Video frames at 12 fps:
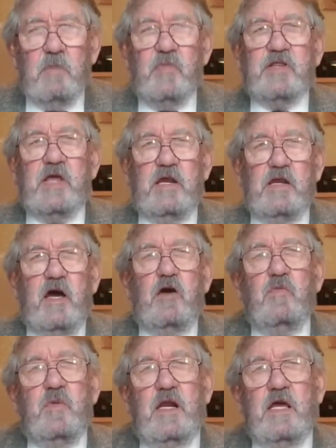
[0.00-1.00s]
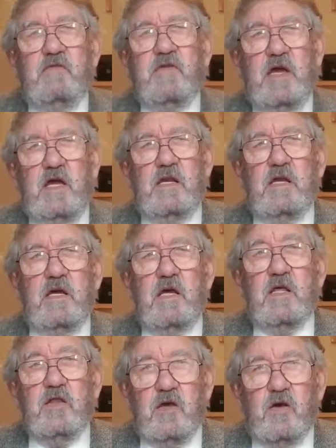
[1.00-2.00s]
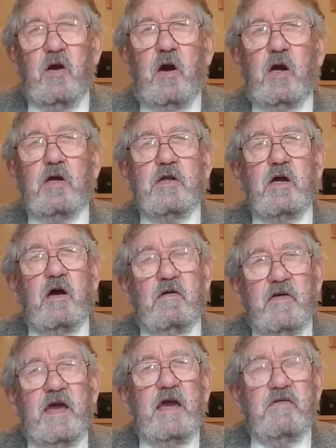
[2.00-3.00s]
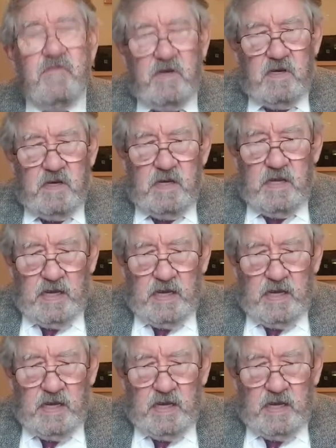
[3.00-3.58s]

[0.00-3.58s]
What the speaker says: but they now believed in the God of heaven.